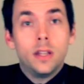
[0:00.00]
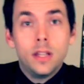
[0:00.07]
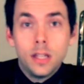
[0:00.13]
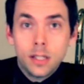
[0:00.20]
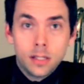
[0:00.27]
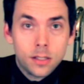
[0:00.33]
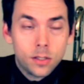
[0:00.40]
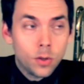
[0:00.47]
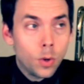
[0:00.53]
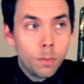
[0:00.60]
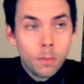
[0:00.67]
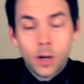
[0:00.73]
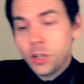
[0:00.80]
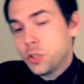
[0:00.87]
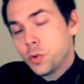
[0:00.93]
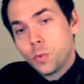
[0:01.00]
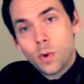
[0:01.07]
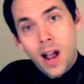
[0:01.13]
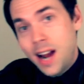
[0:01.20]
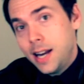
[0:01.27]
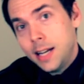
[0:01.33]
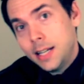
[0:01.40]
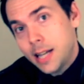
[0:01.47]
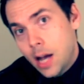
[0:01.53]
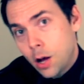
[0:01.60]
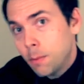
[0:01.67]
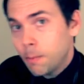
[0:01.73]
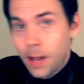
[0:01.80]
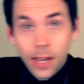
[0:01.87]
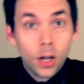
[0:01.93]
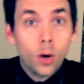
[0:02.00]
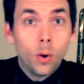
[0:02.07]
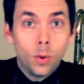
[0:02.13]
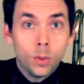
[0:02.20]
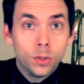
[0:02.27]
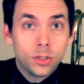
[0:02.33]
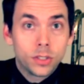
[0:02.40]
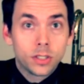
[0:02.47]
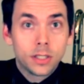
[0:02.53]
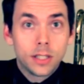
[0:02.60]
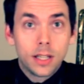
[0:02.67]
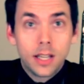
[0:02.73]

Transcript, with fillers: this so much, writing down my goals,